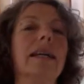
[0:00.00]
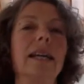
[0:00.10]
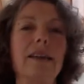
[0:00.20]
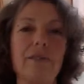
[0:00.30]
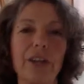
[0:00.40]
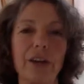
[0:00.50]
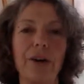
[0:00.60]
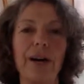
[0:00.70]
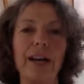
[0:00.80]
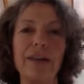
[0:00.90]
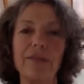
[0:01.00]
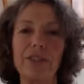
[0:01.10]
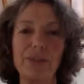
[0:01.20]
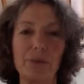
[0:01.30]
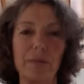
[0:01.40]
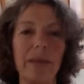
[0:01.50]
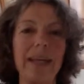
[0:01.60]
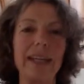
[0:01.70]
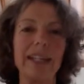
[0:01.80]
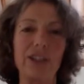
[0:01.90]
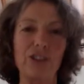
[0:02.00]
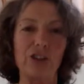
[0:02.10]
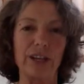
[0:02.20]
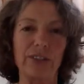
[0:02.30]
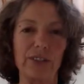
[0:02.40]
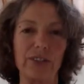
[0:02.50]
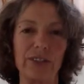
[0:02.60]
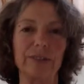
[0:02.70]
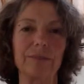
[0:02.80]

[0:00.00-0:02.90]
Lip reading: Even though I have this remaining stress,